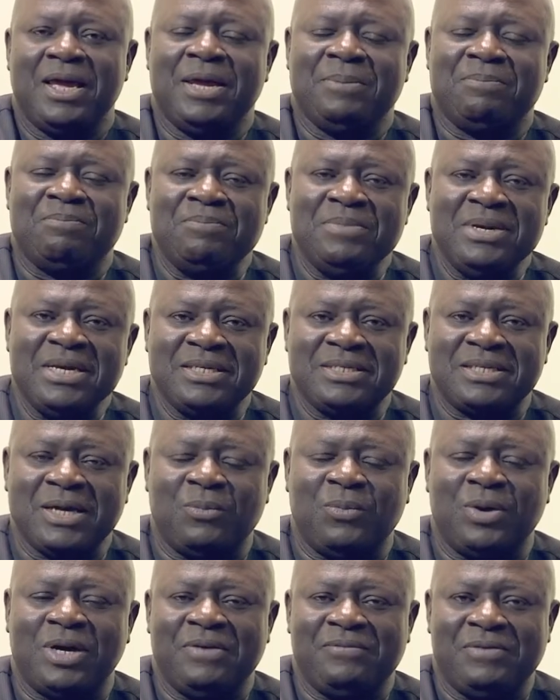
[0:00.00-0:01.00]
It means
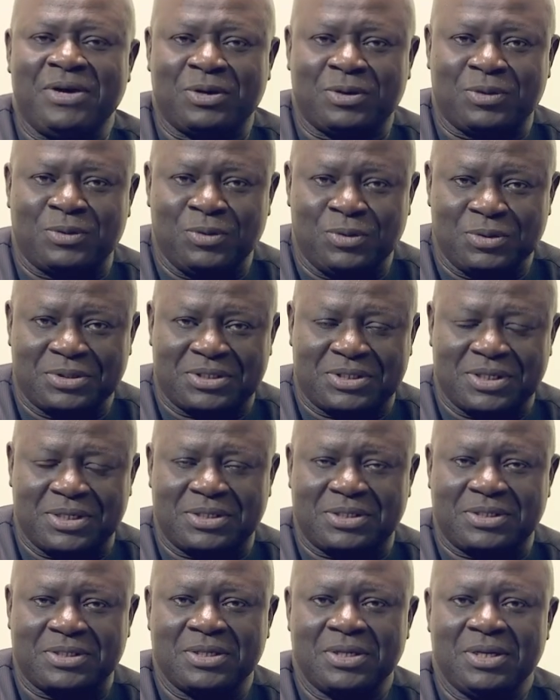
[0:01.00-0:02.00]
that whatever closed
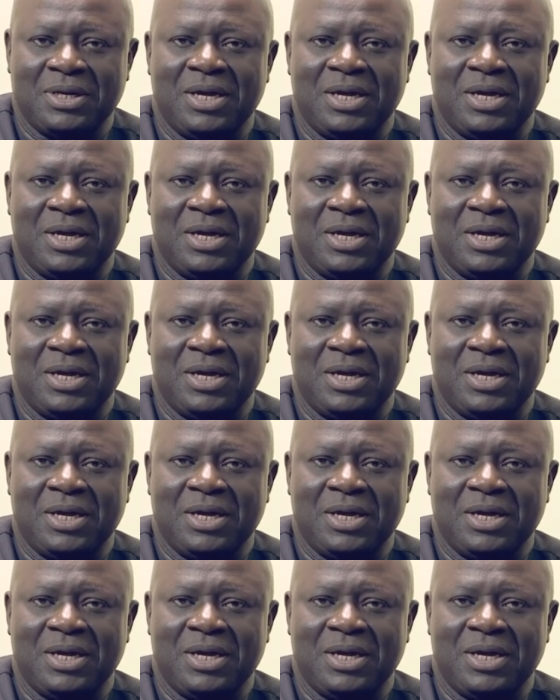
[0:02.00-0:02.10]
it